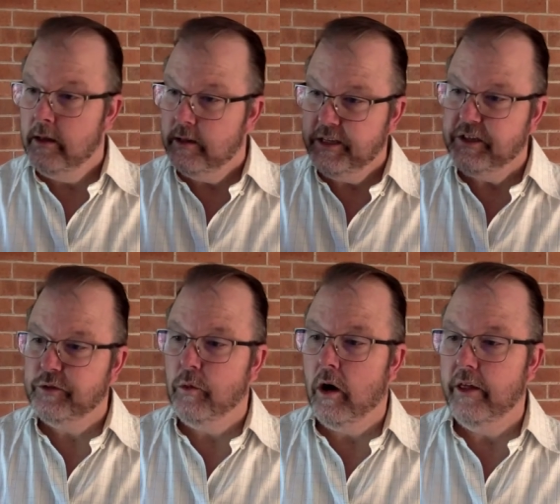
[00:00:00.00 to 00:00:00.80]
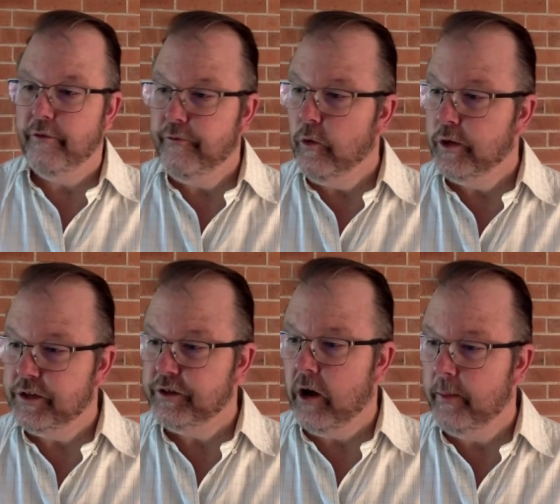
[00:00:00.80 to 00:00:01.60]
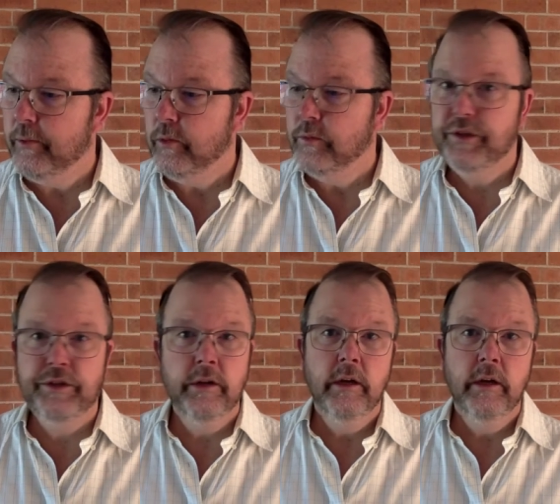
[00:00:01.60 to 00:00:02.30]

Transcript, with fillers: this is why the four disciples